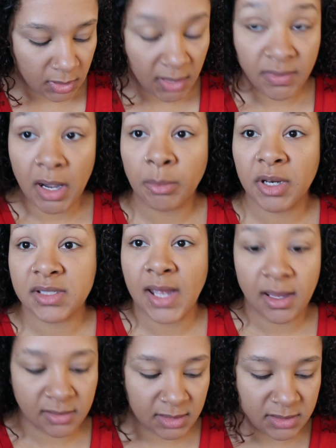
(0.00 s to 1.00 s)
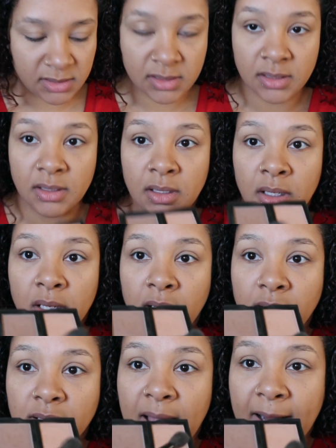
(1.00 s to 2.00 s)
And then I'm going to take this
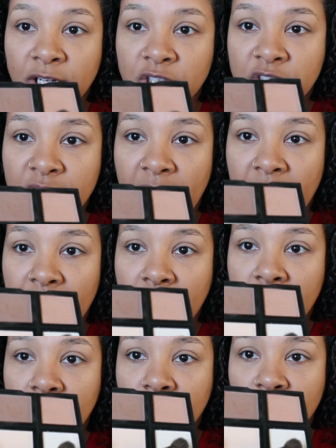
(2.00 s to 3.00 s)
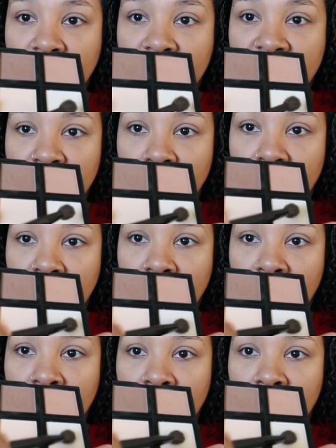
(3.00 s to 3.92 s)
lighter shade with the shimmer,